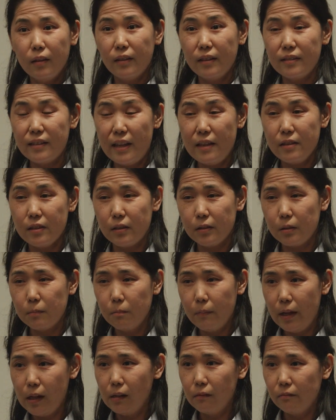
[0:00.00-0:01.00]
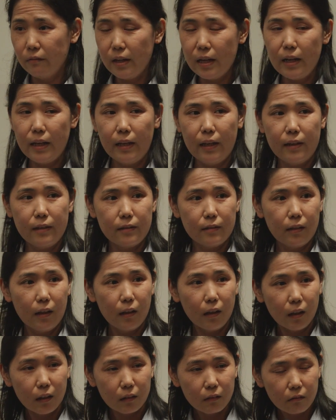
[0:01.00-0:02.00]
the sense of smell really is
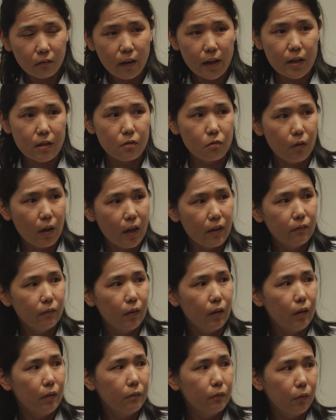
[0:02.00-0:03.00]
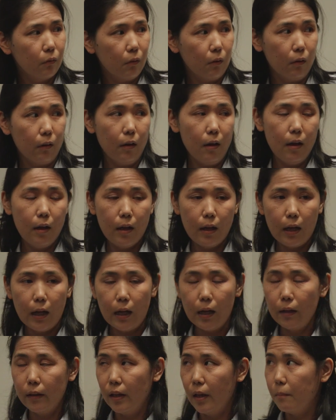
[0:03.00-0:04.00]
a, a great driver for
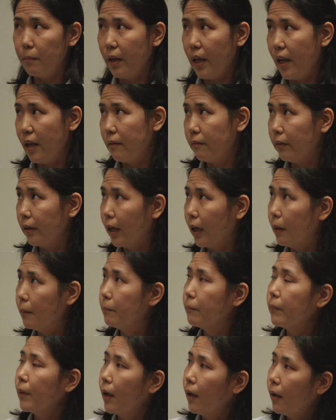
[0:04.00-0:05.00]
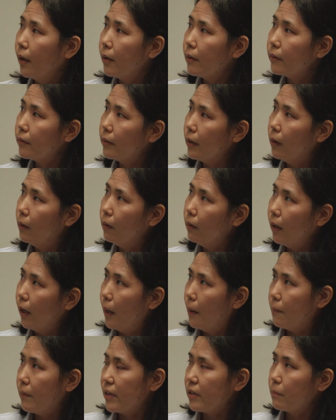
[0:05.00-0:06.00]
uh, their behavior. So
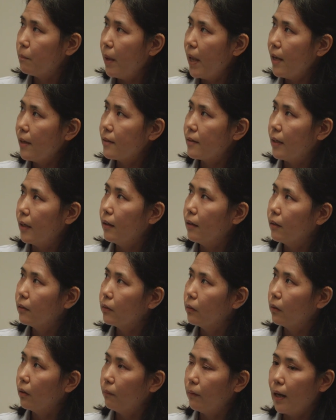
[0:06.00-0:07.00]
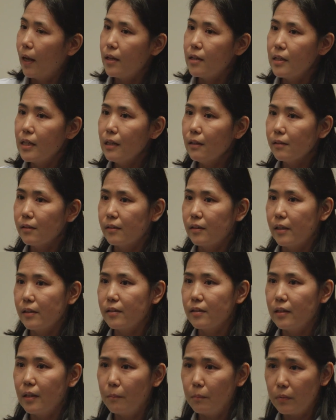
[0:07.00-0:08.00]
um, this may makes it sort of an ideal
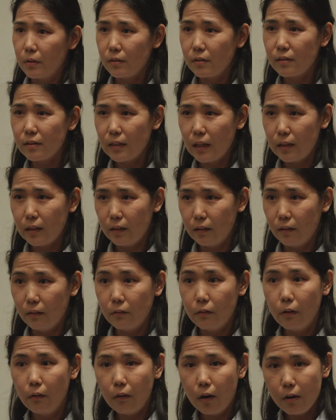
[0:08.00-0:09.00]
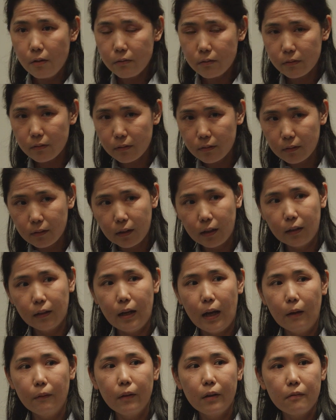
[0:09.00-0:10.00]
system to study the neurons and
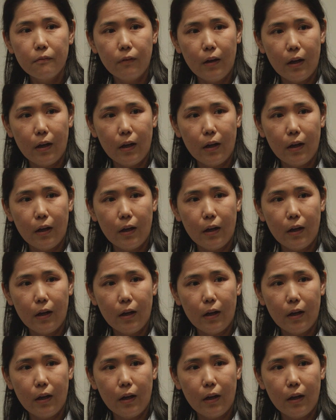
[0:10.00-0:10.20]
how they